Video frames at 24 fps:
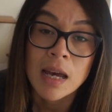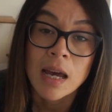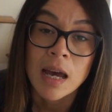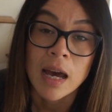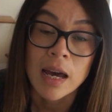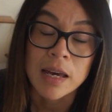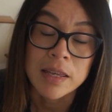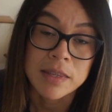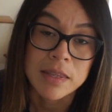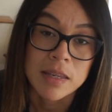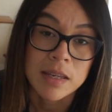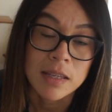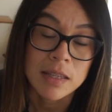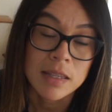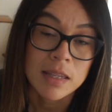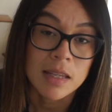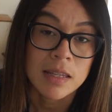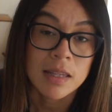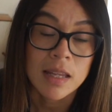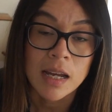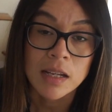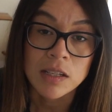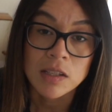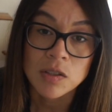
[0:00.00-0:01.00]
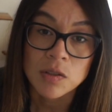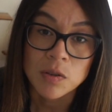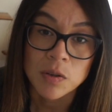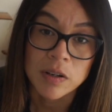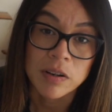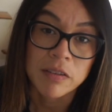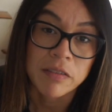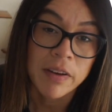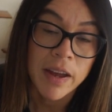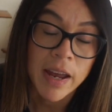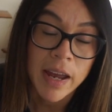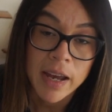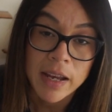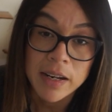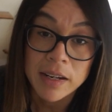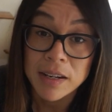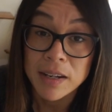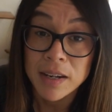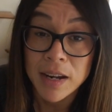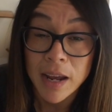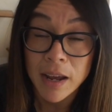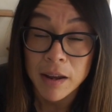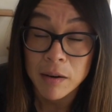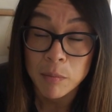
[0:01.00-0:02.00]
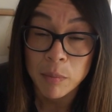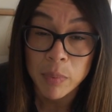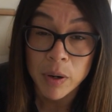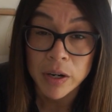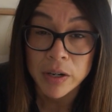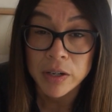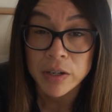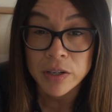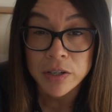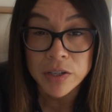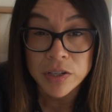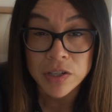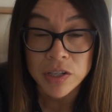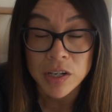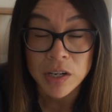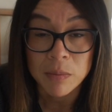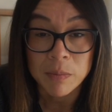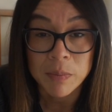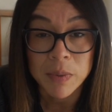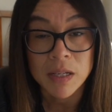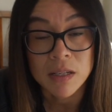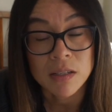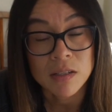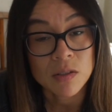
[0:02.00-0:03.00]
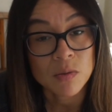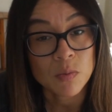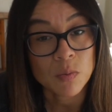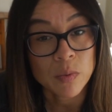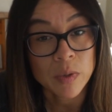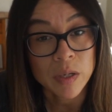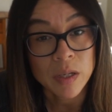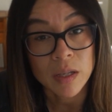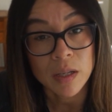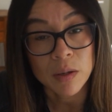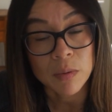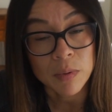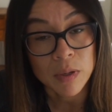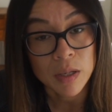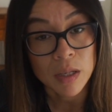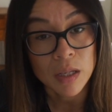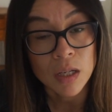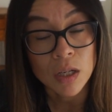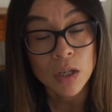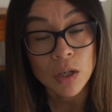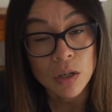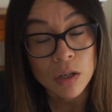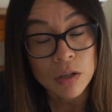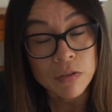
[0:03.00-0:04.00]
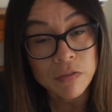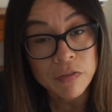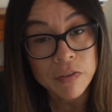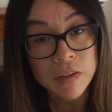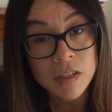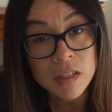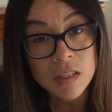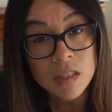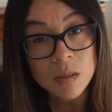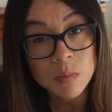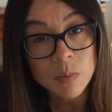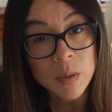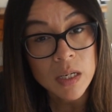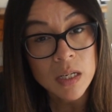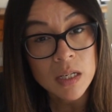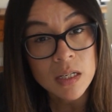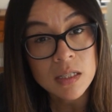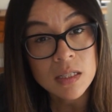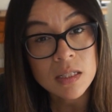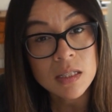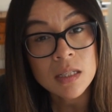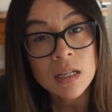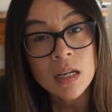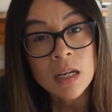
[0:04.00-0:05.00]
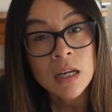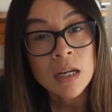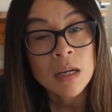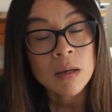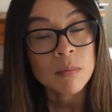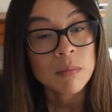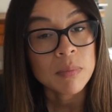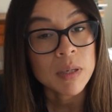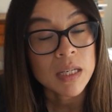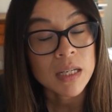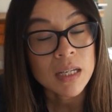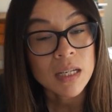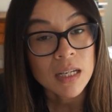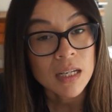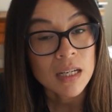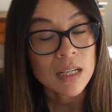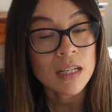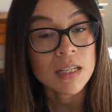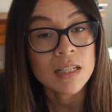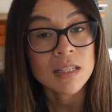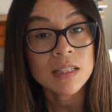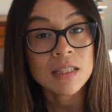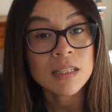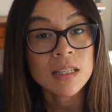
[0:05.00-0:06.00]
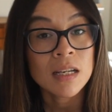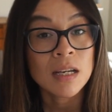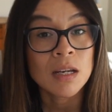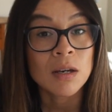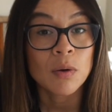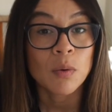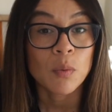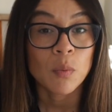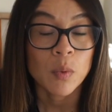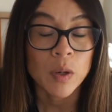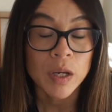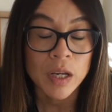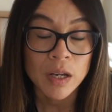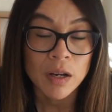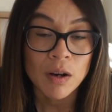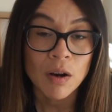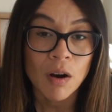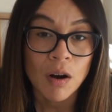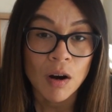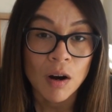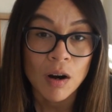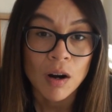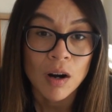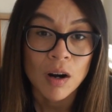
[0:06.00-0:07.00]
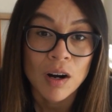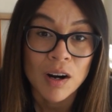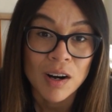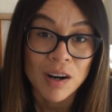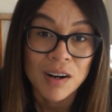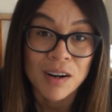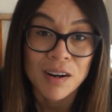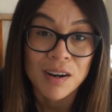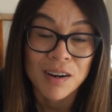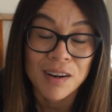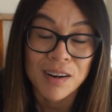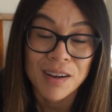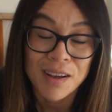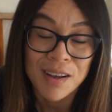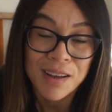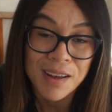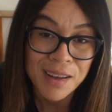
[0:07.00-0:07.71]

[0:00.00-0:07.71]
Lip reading: I think that that sort of hand-in-hand partnership is really, really good for the space, because we are,